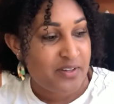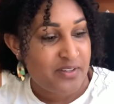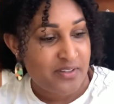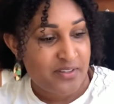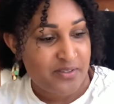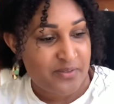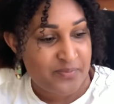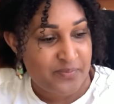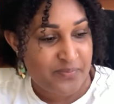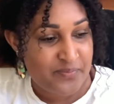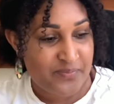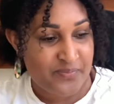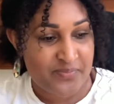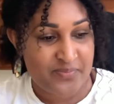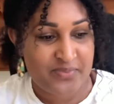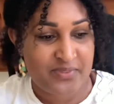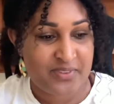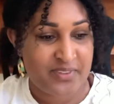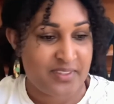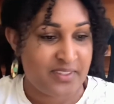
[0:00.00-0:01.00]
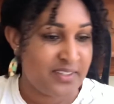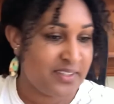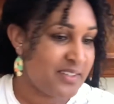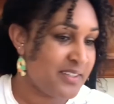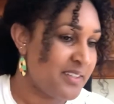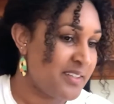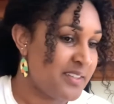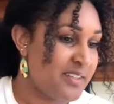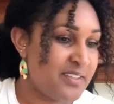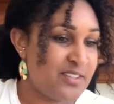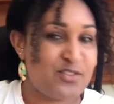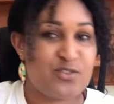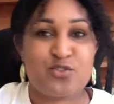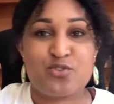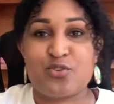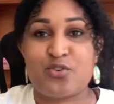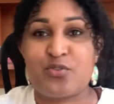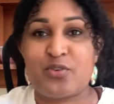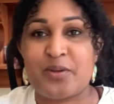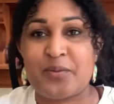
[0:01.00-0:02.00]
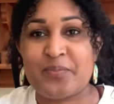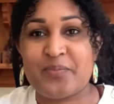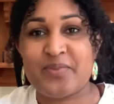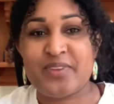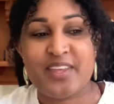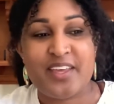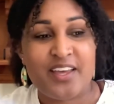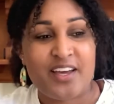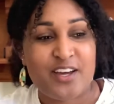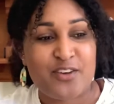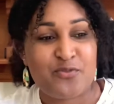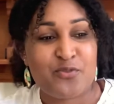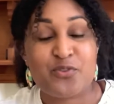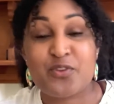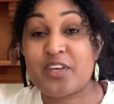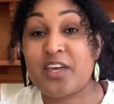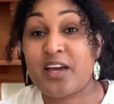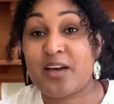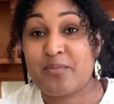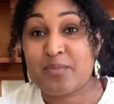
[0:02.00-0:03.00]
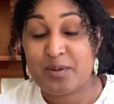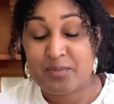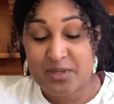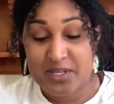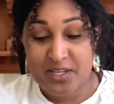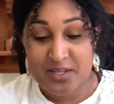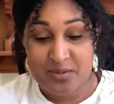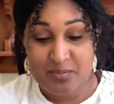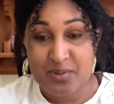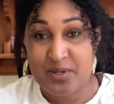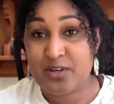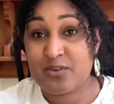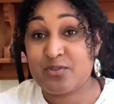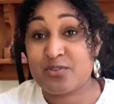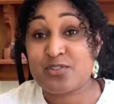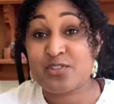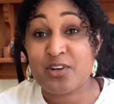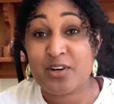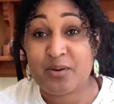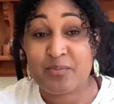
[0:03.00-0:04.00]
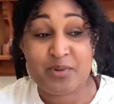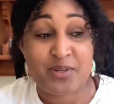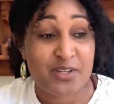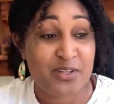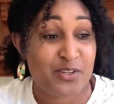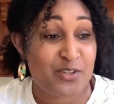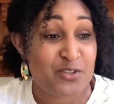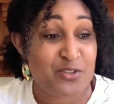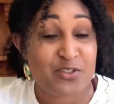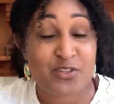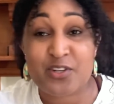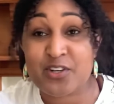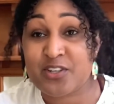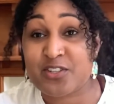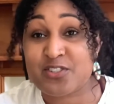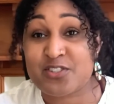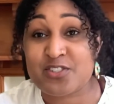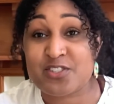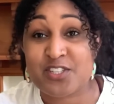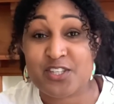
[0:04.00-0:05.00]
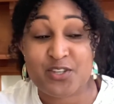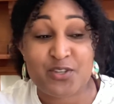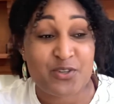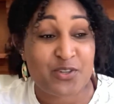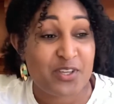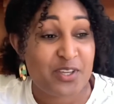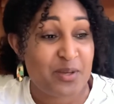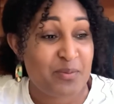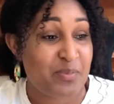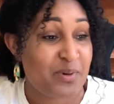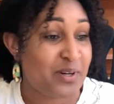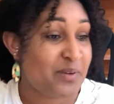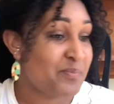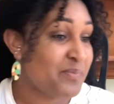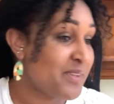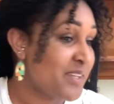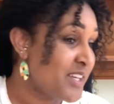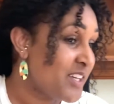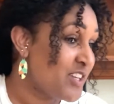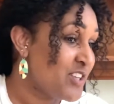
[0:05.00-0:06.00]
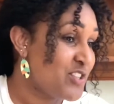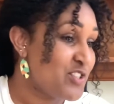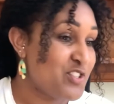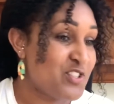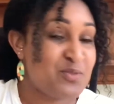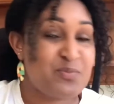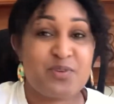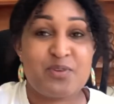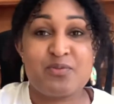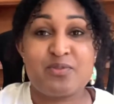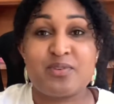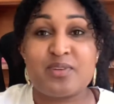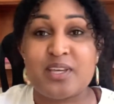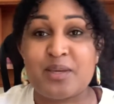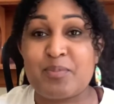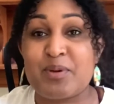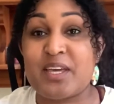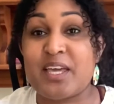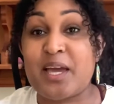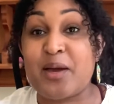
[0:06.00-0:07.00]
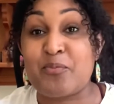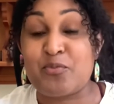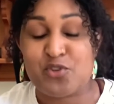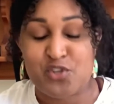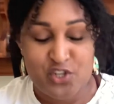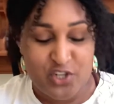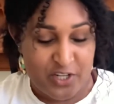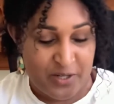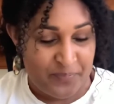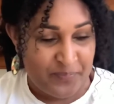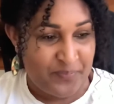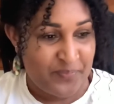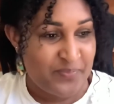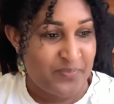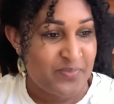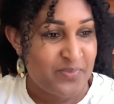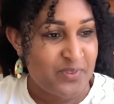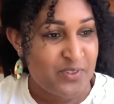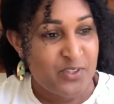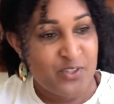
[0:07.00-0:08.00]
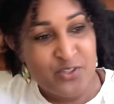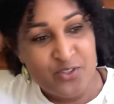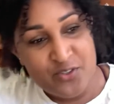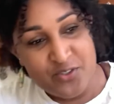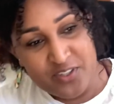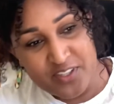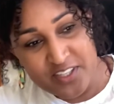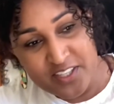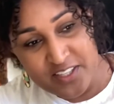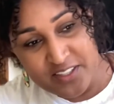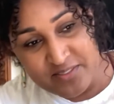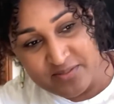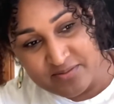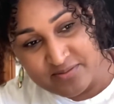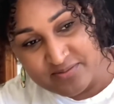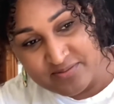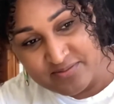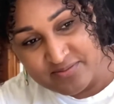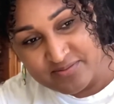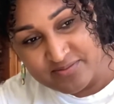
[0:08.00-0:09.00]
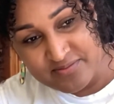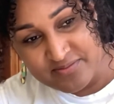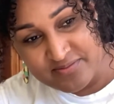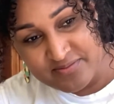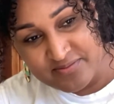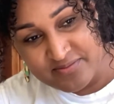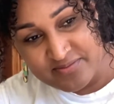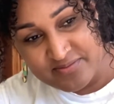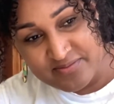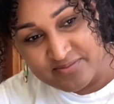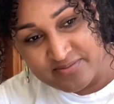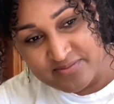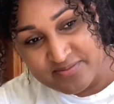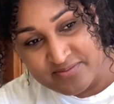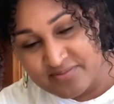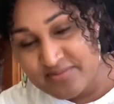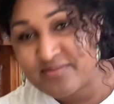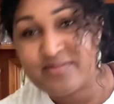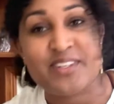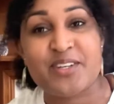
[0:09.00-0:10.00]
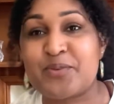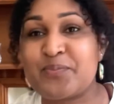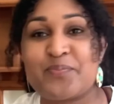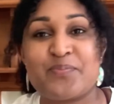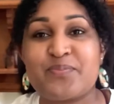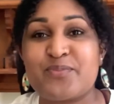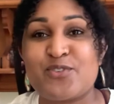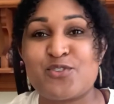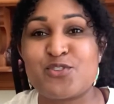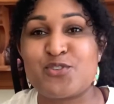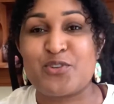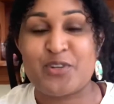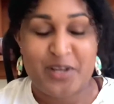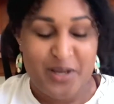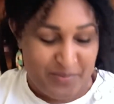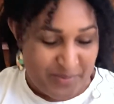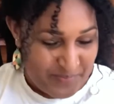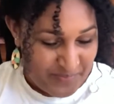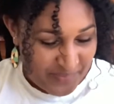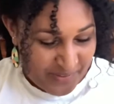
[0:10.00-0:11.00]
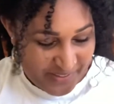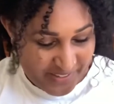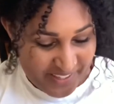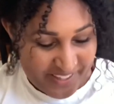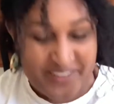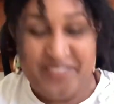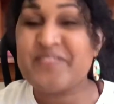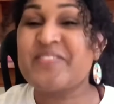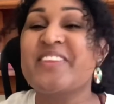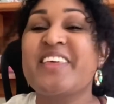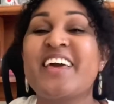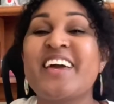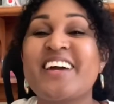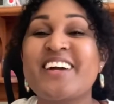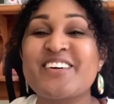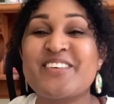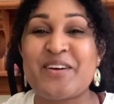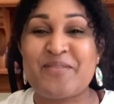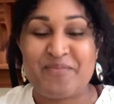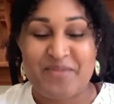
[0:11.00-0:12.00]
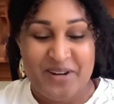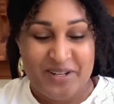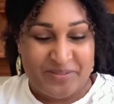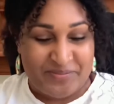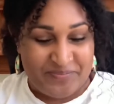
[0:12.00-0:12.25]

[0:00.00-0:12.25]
Oh, sorry. I thought the cat might make an appearance. Armin, I know you did ask to see Cookie, but she's been a bit camera shy. Cookie? No, she's not coming. Okay, Grandma.